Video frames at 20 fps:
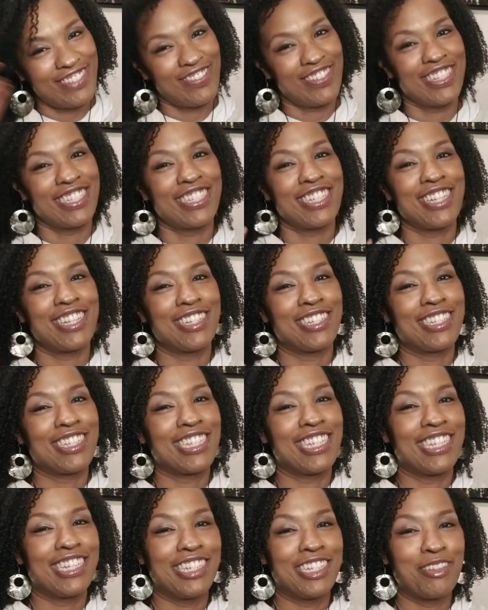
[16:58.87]
My son
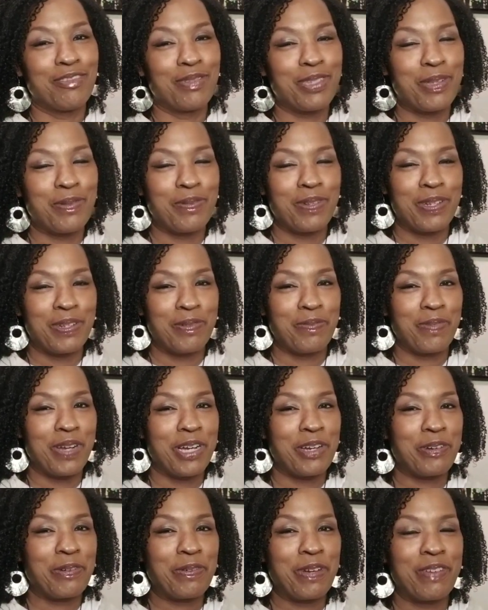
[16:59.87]
is heating up something in the
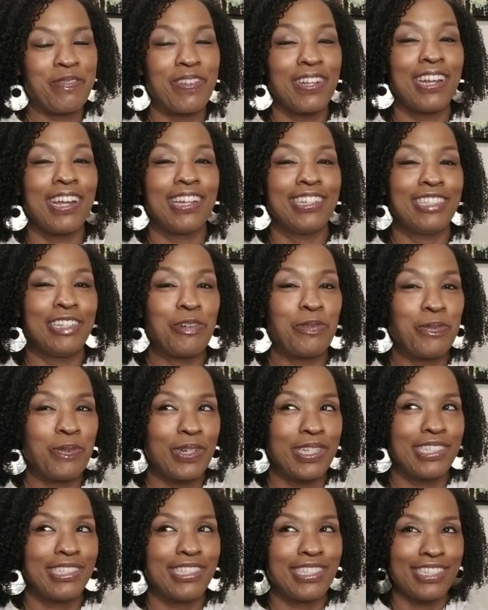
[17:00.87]
microwave and I don't
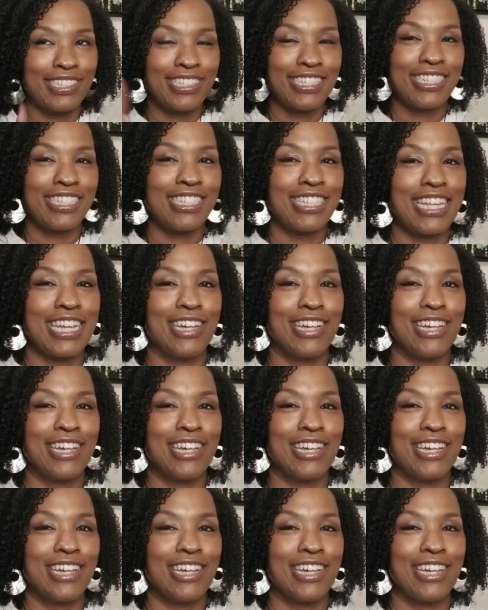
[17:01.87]
want it to